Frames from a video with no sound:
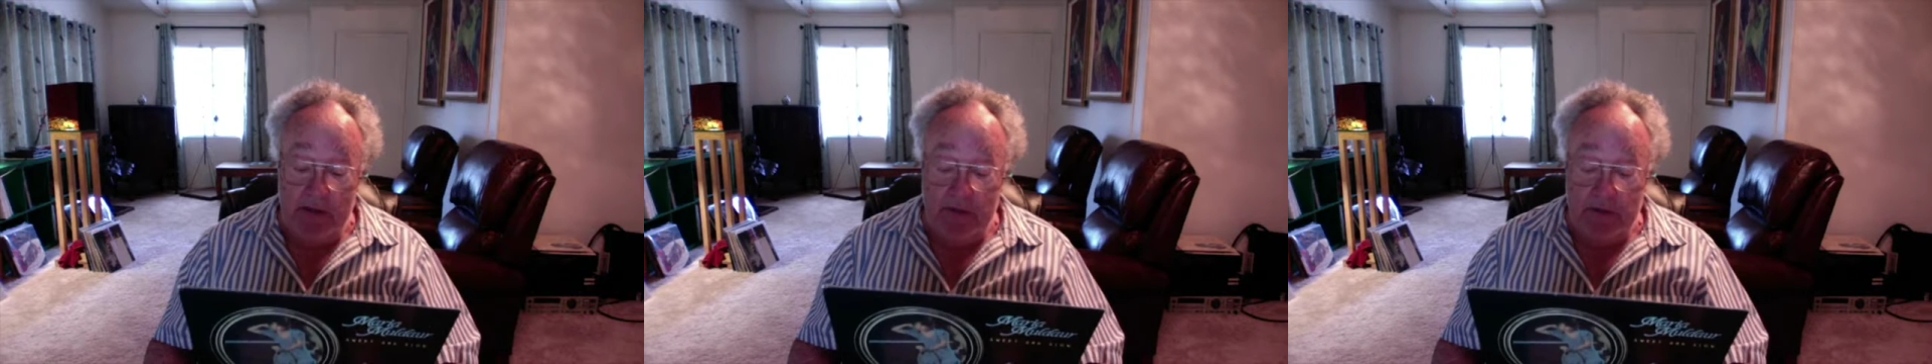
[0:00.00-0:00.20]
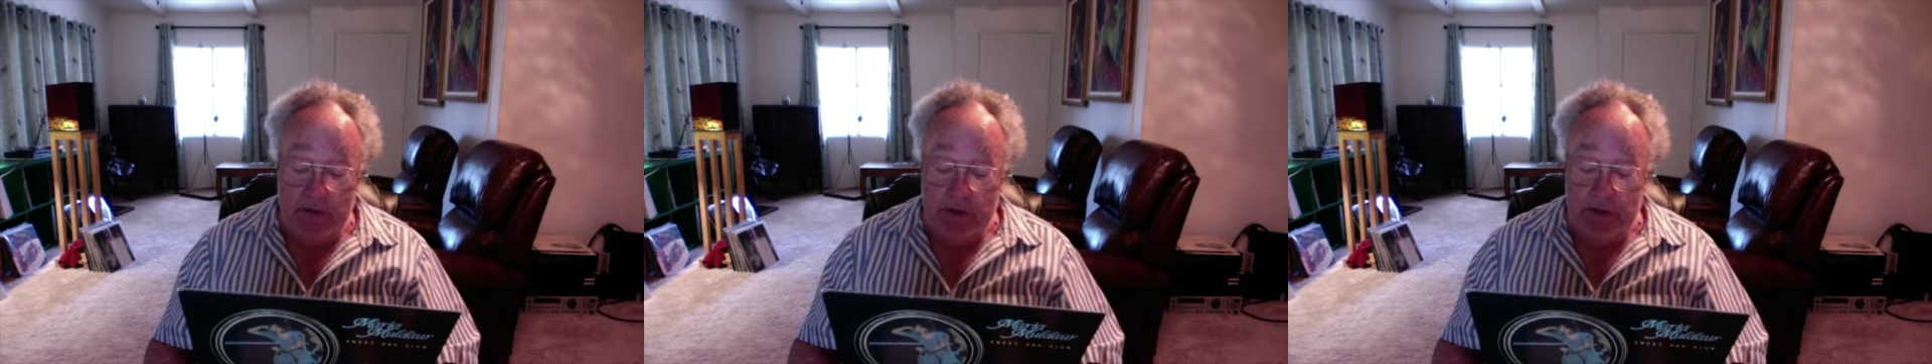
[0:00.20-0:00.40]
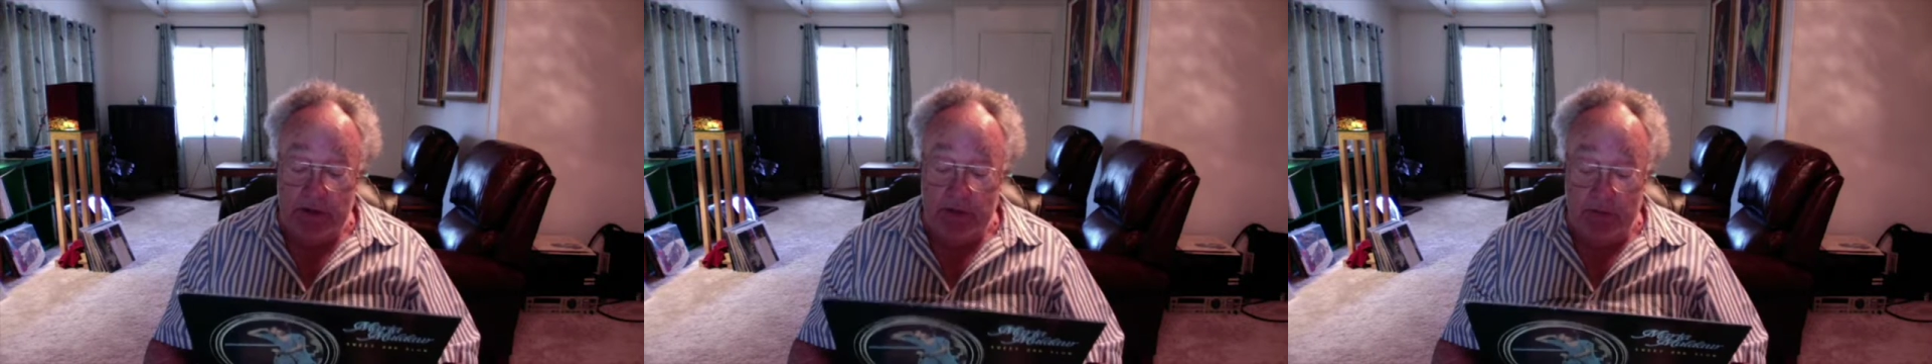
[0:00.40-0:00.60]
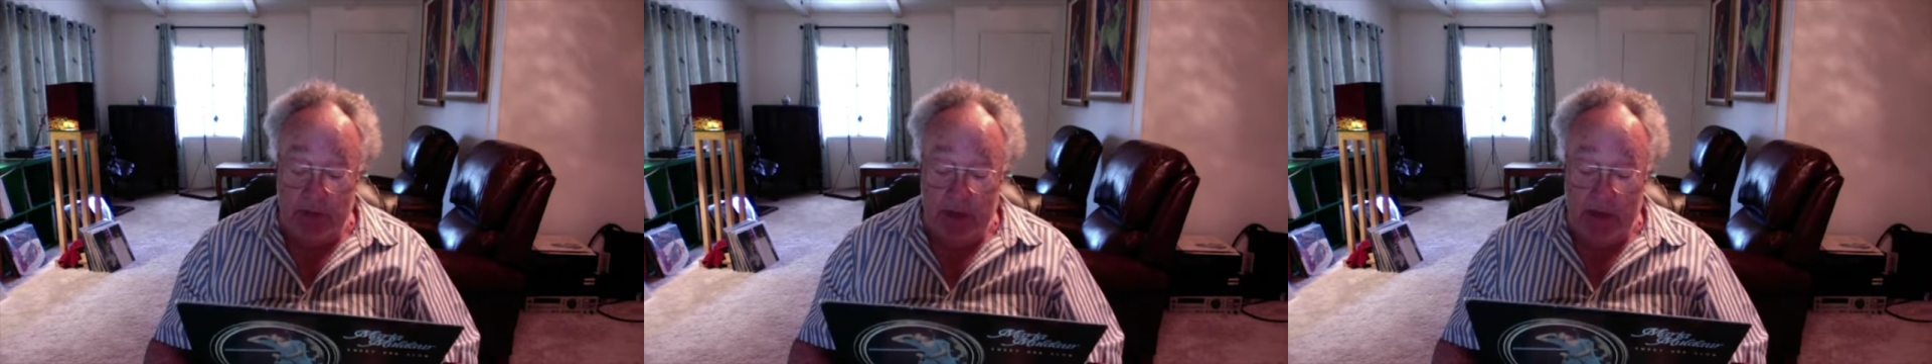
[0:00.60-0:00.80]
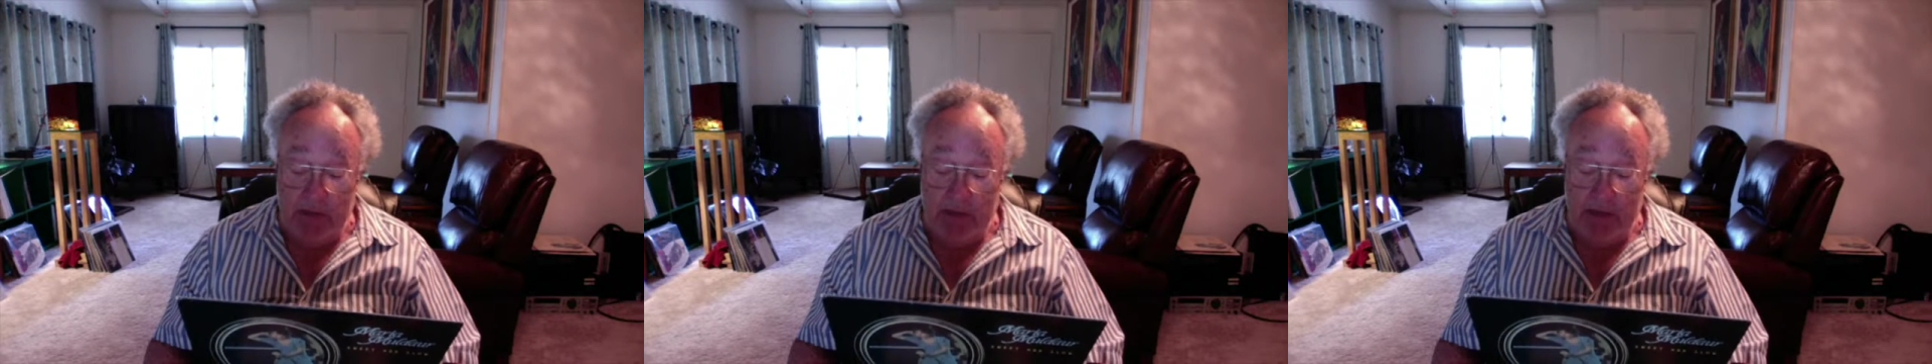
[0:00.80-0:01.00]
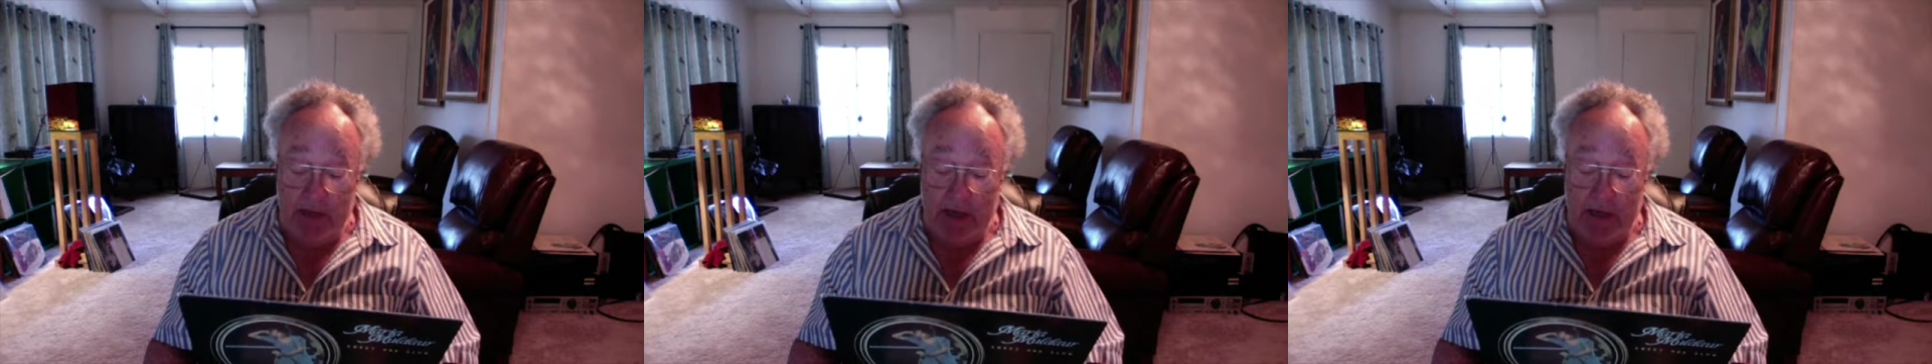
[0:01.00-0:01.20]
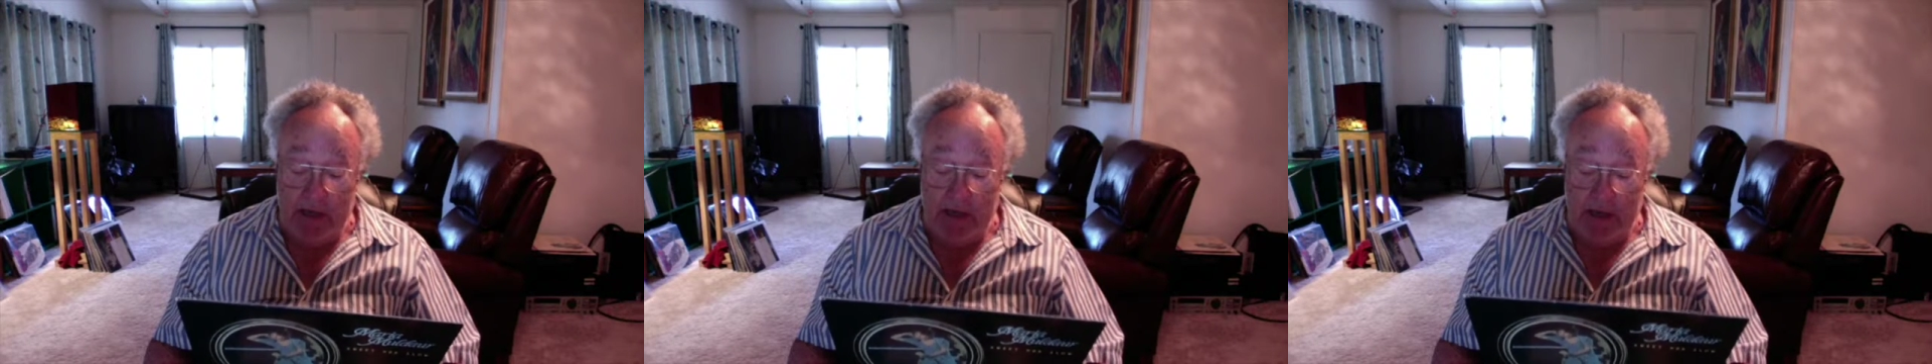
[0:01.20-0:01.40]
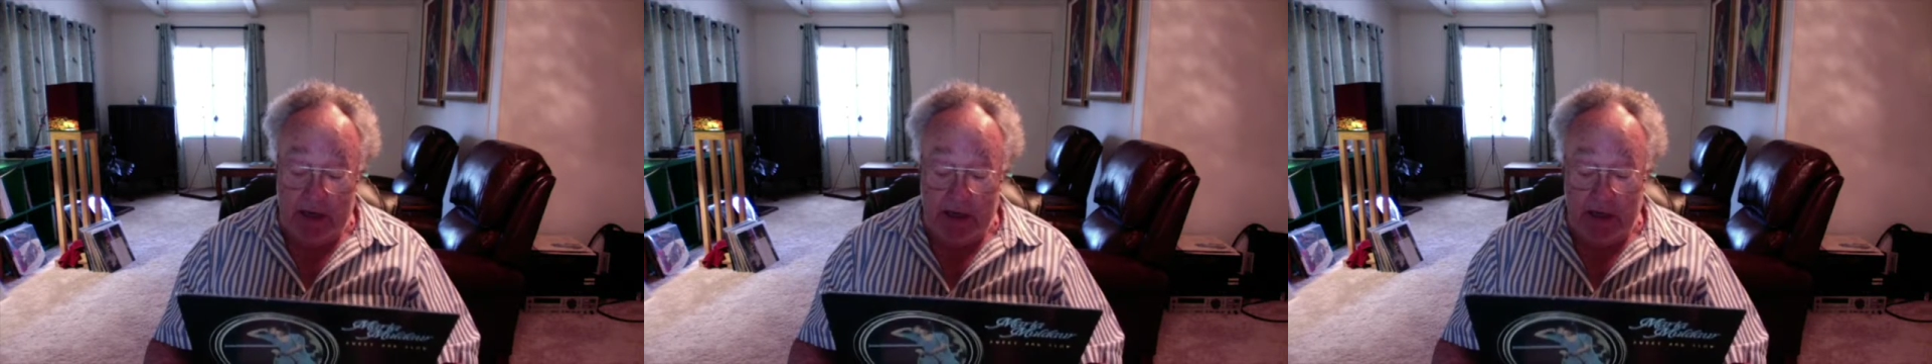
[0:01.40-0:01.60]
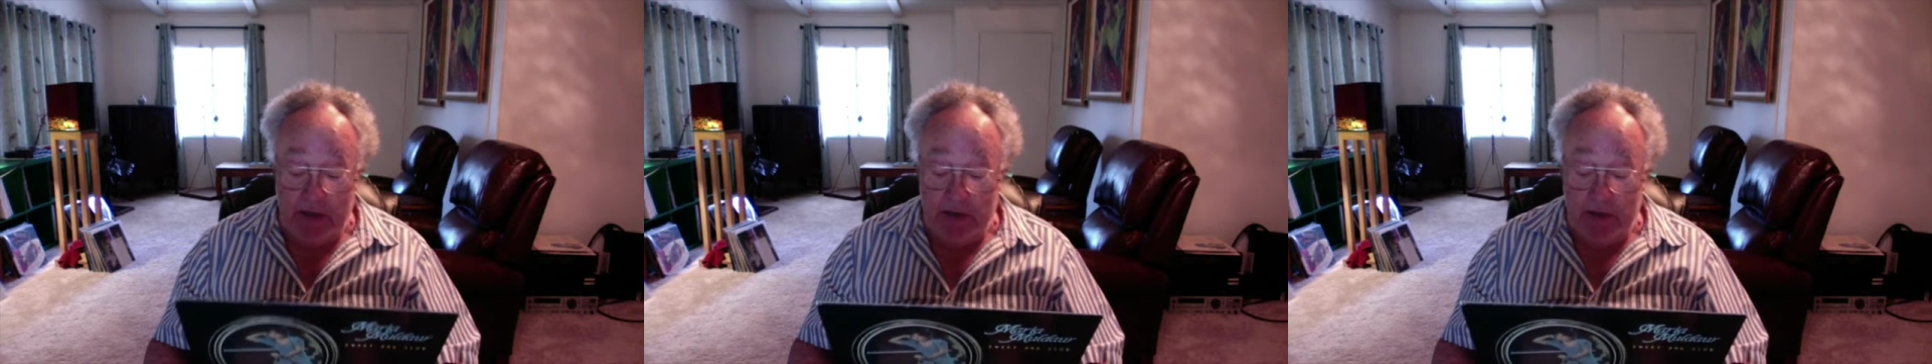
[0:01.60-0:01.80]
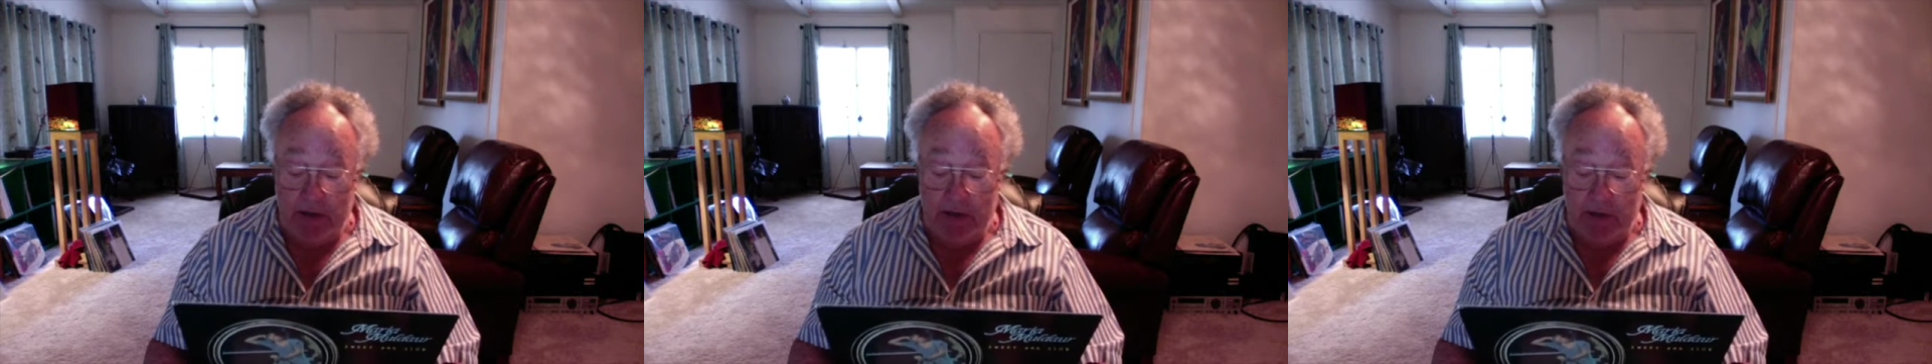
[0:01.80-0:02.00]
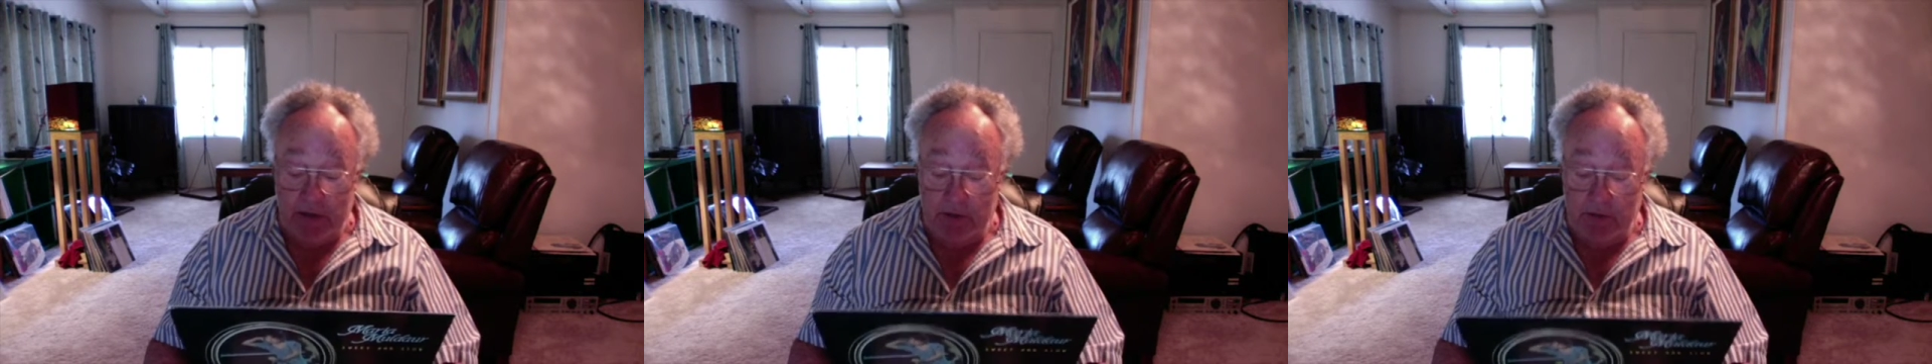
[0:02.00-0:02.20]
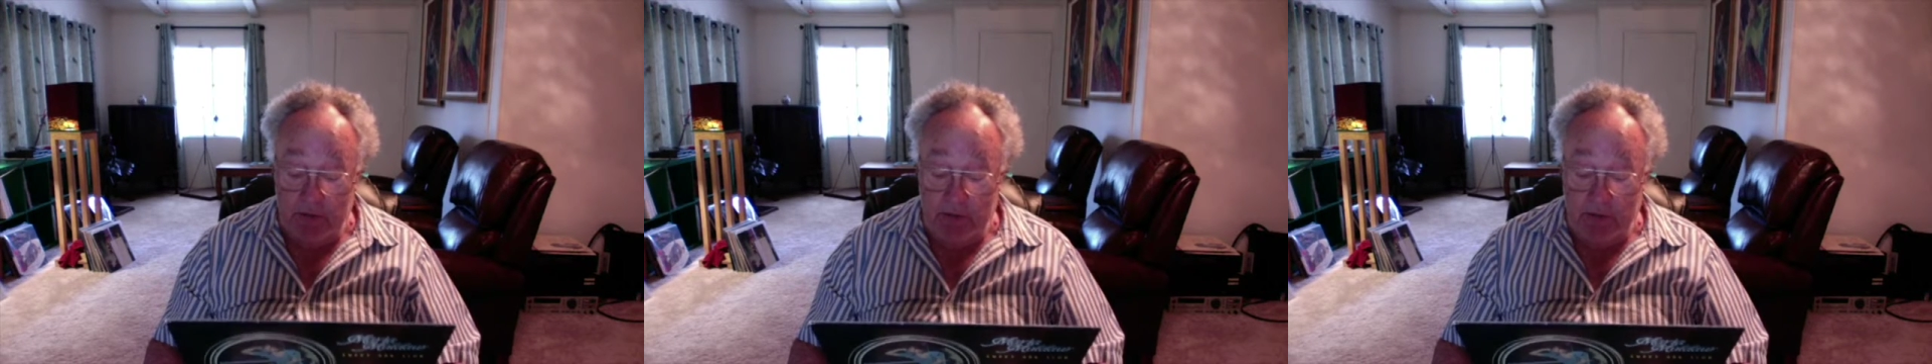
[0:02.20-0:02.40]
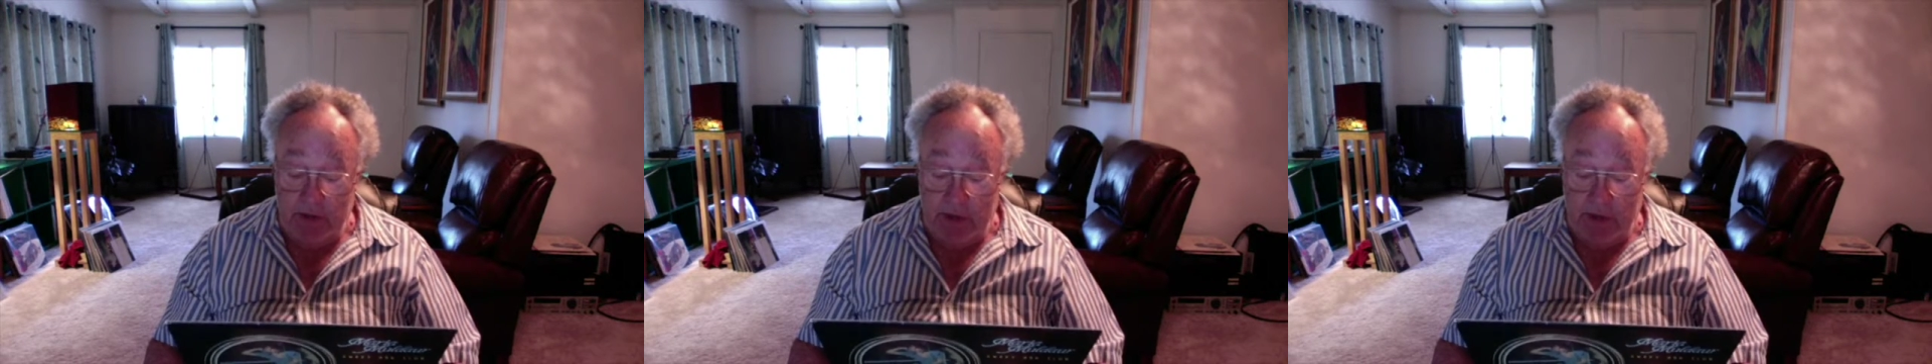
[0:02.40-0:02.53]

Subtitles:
Gee Baby, Ain't I Good to You,